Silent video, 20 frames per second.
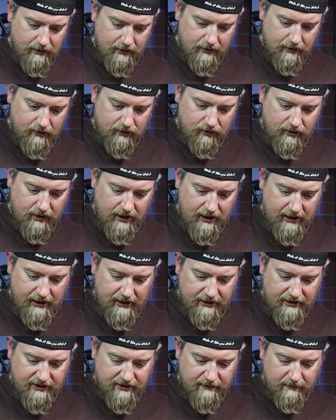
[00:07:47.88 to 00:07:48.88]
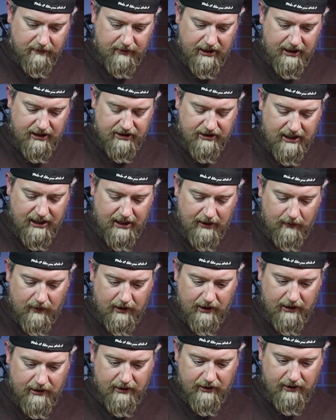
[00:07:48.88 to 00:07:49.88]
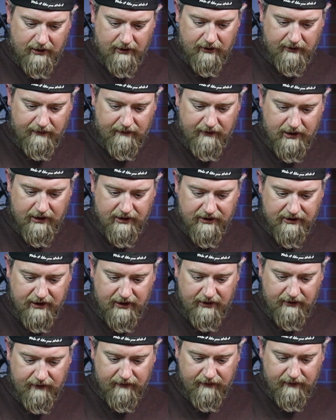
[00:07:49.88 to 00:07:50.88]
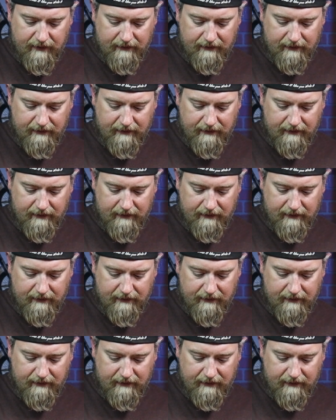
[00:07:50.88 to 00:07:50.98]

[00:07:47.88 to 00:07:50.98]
And try not to splash hot water all over yourself.